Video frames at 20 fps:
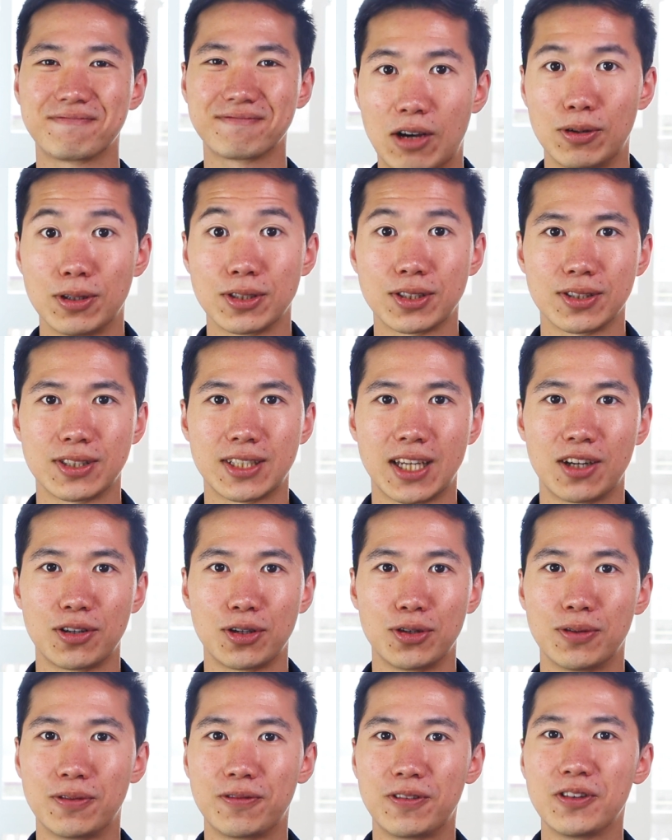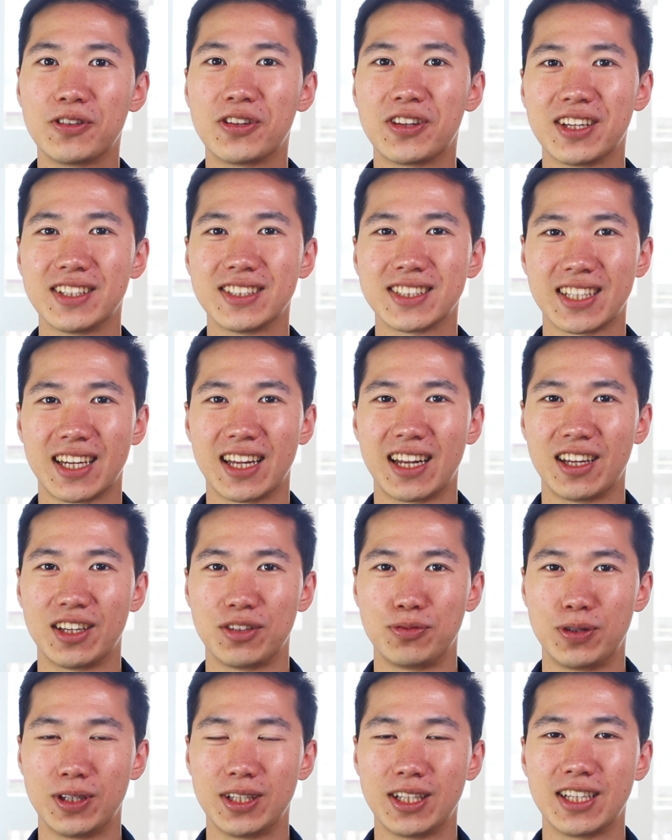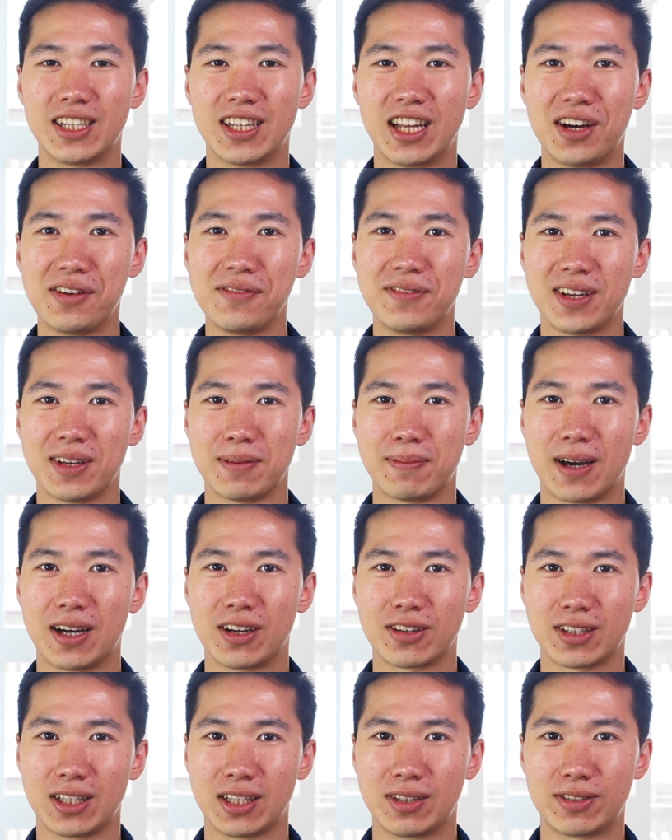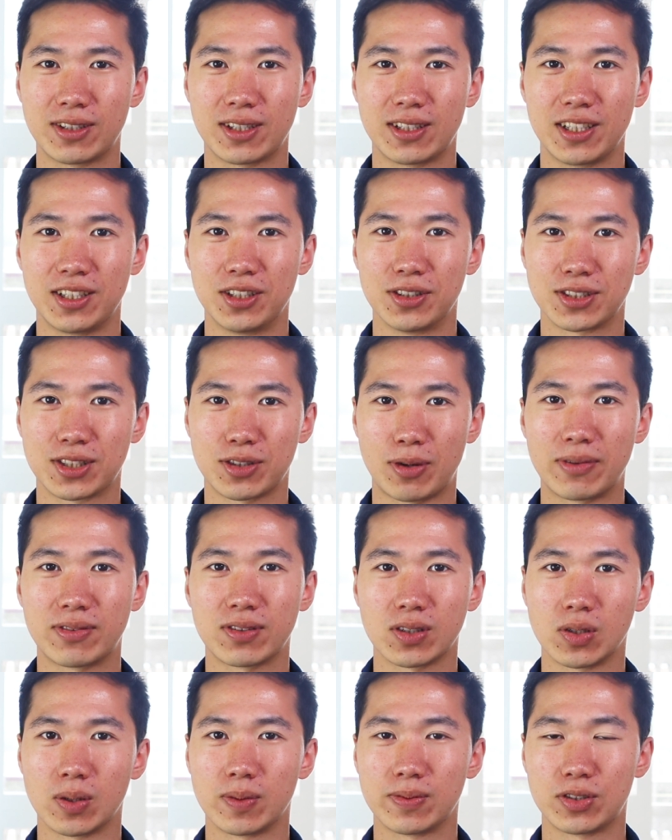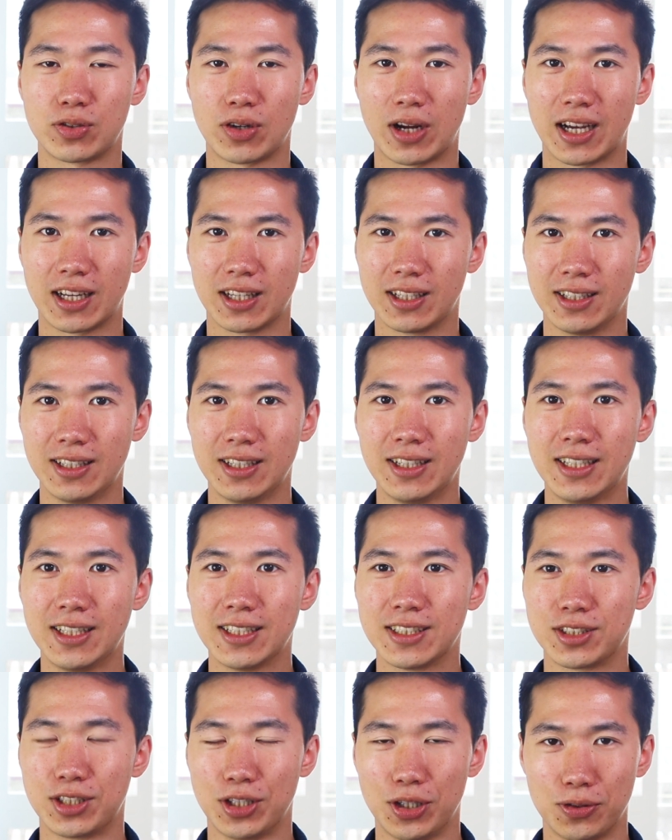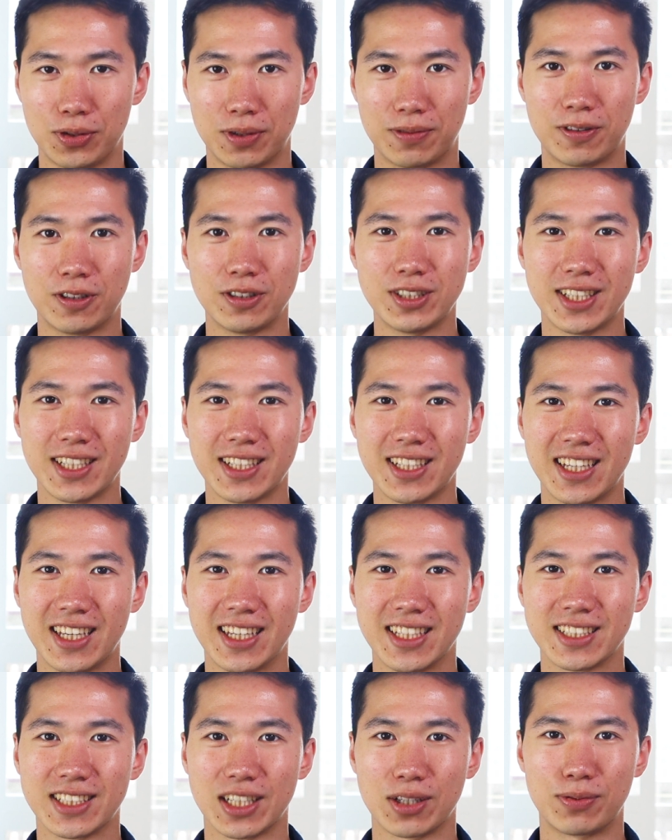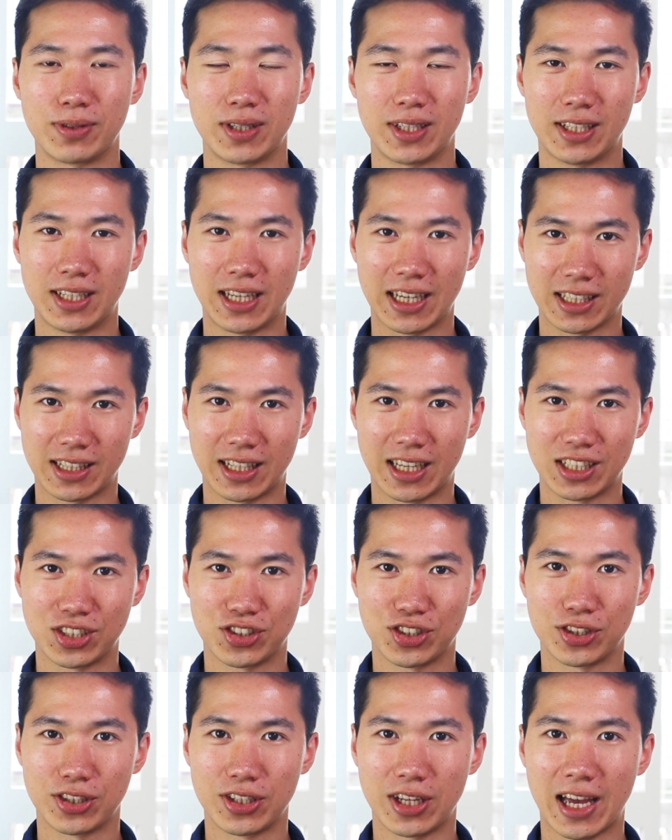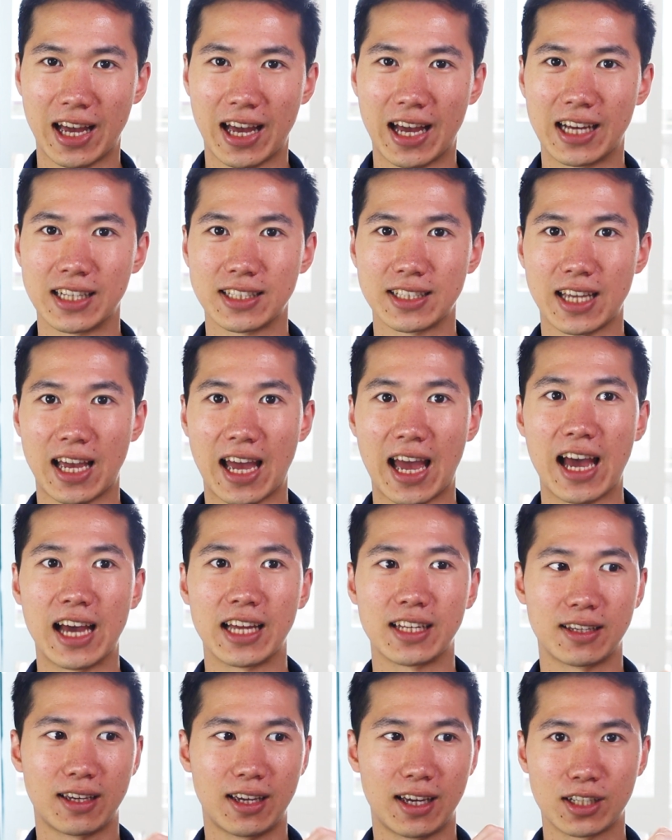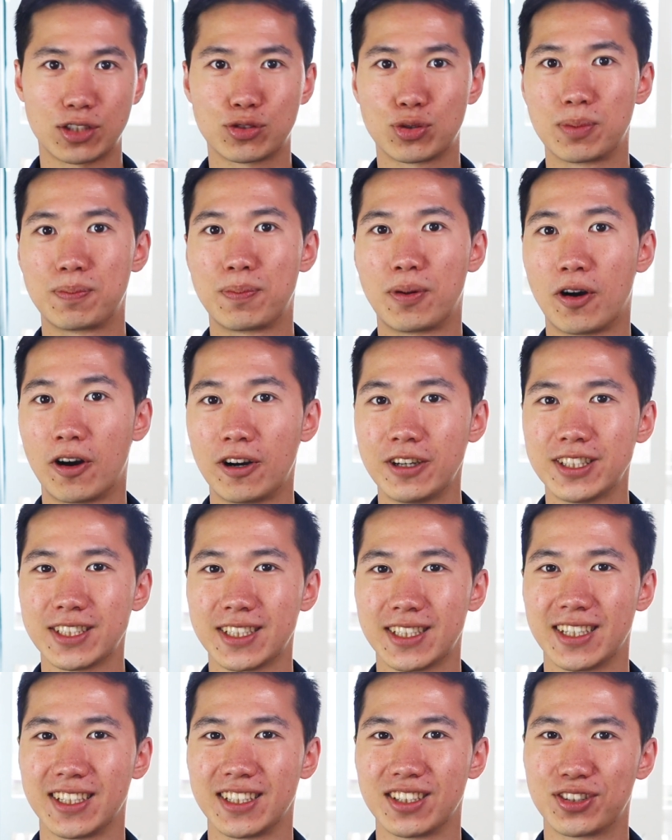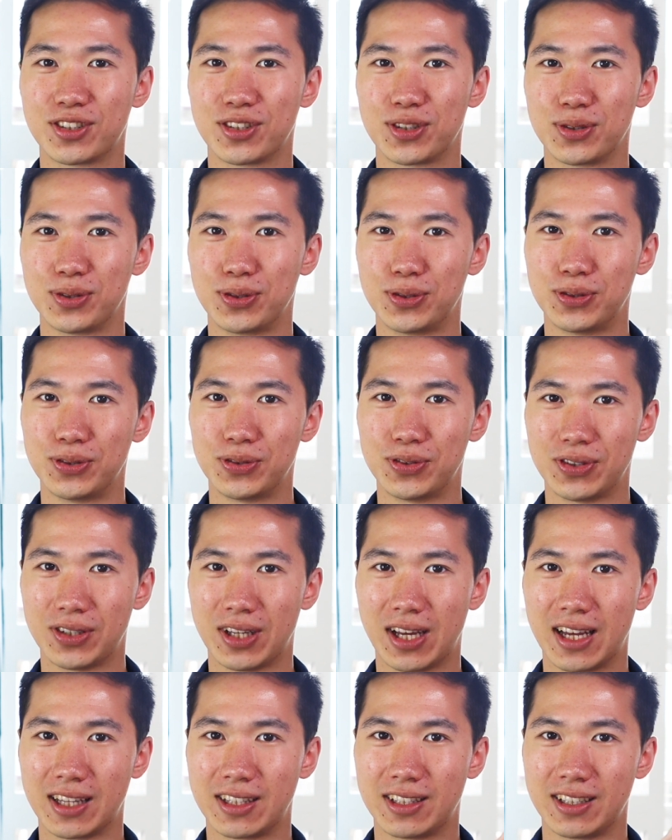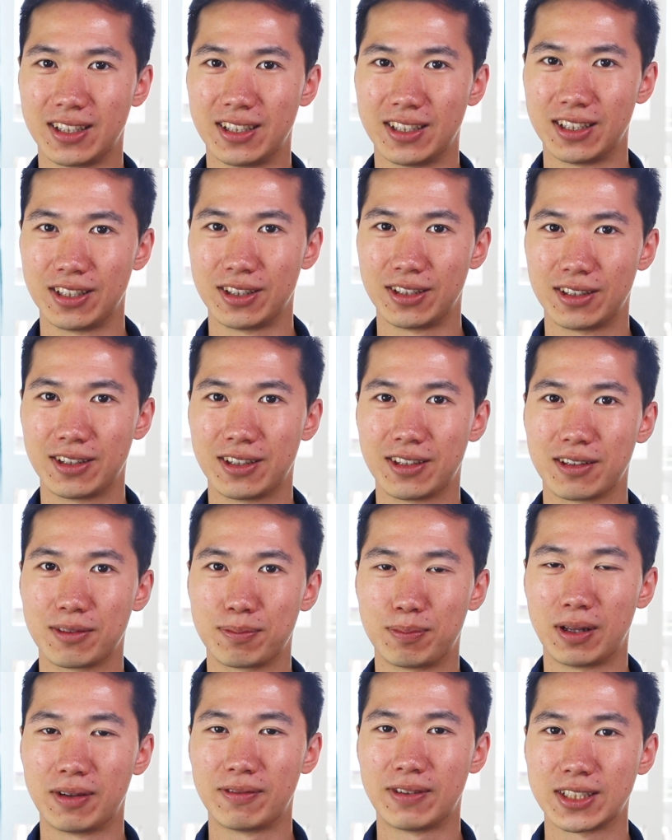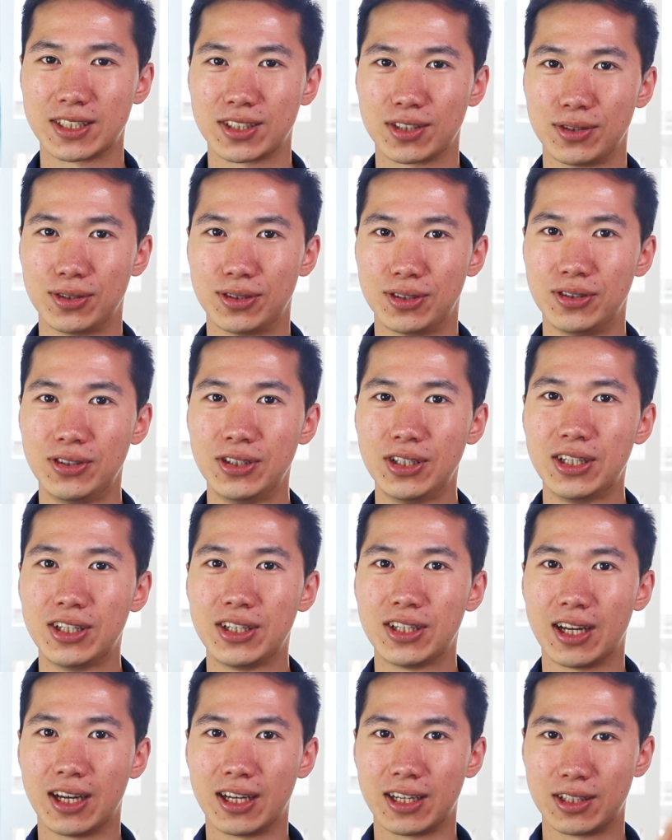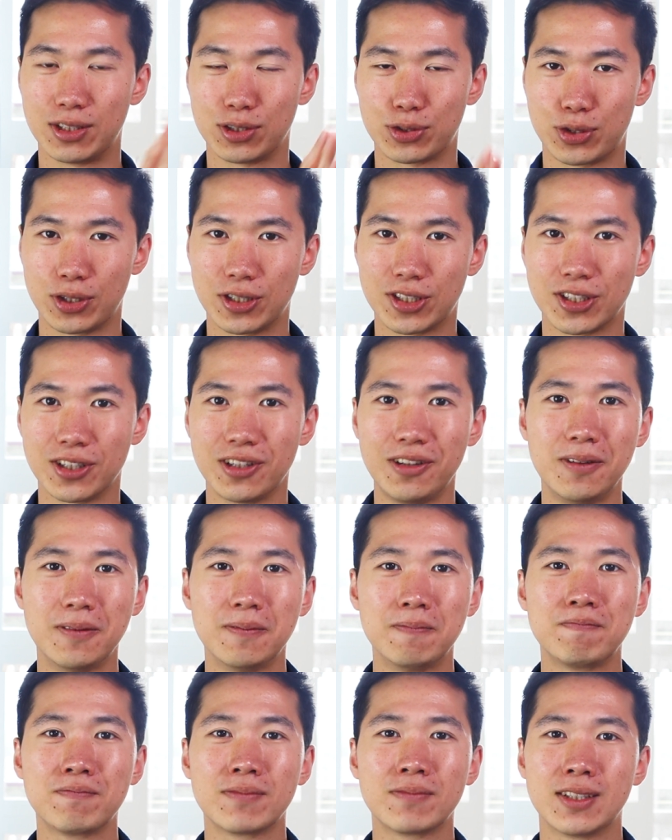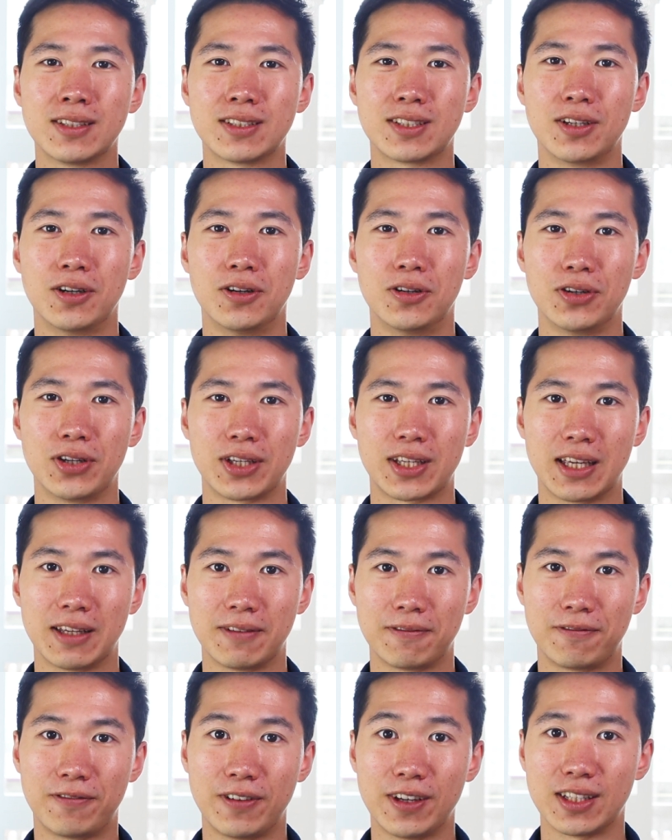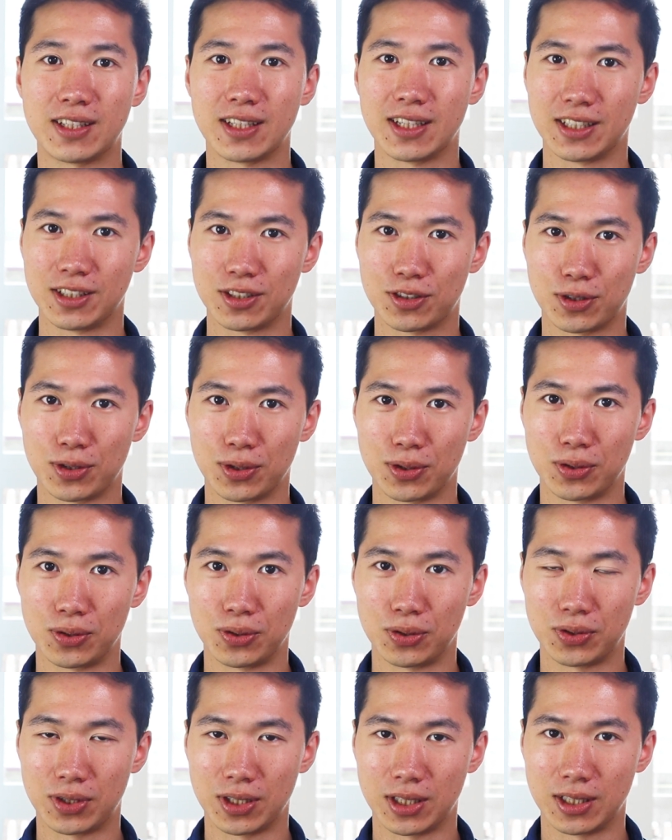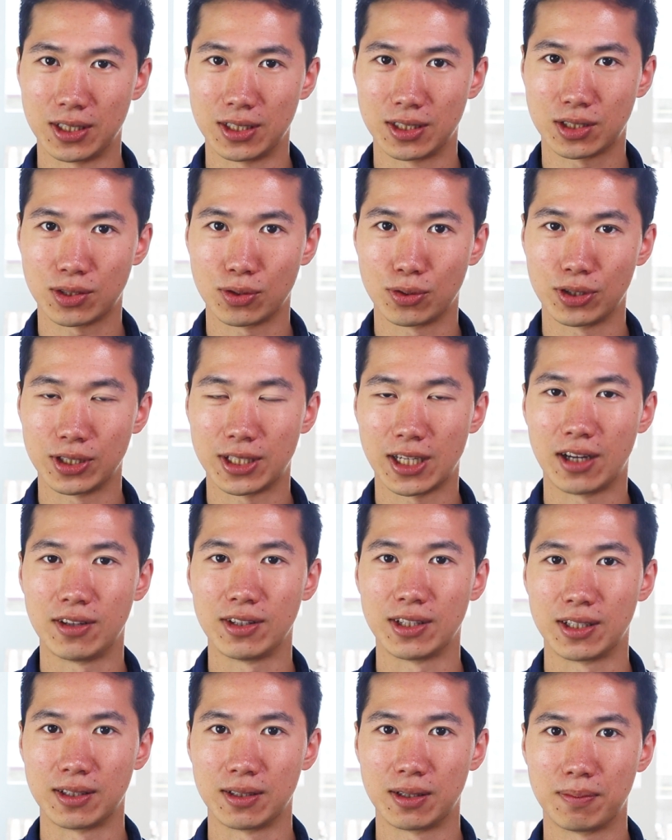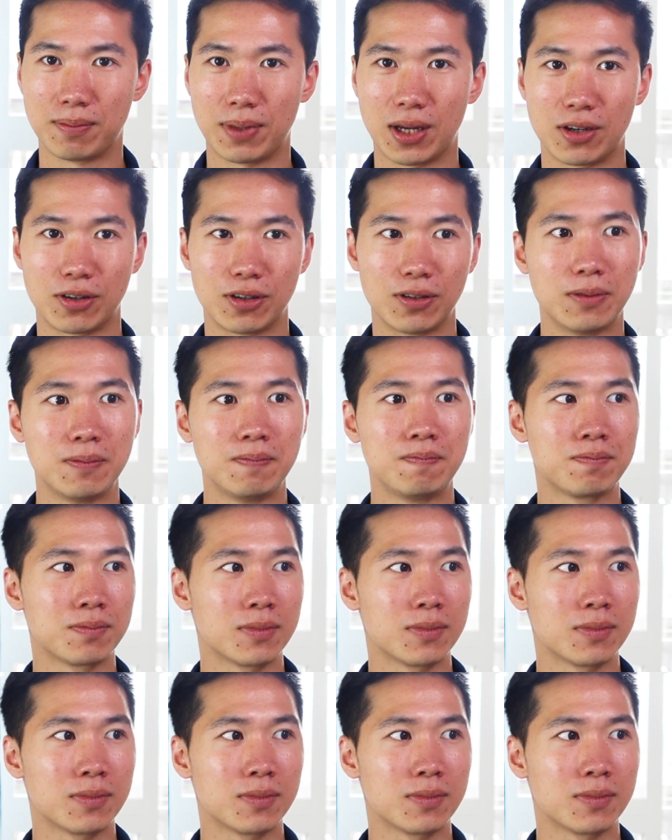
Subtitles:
I will also tell you a few things that I really love about Clever Cleo's graphical abstract. So the first thing is I really like that she has added extra parts into the blood vessel illustration, so it can fit into the storytelling better.